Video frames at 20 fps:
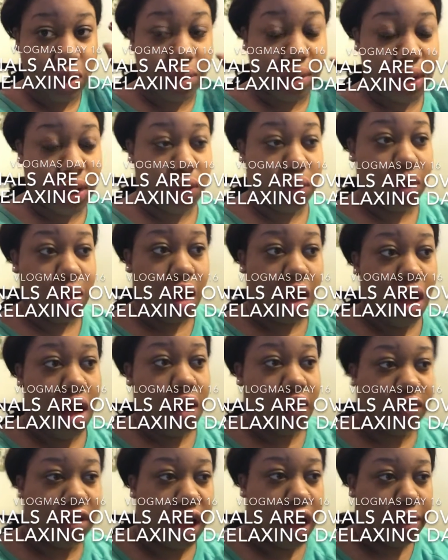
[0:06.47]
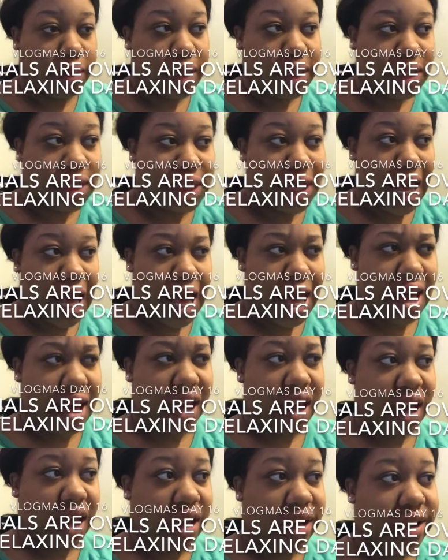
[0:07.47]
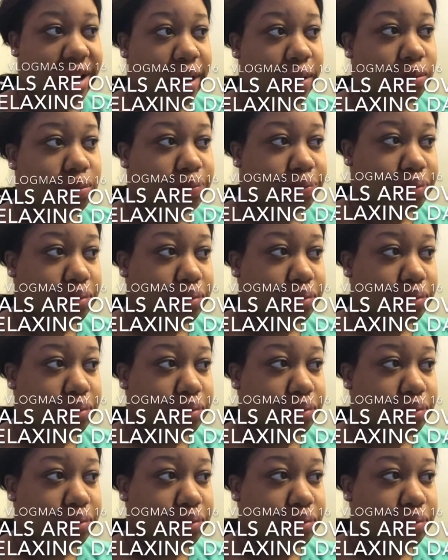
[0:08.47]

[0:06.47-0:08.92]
to Vlogmas Day. I'm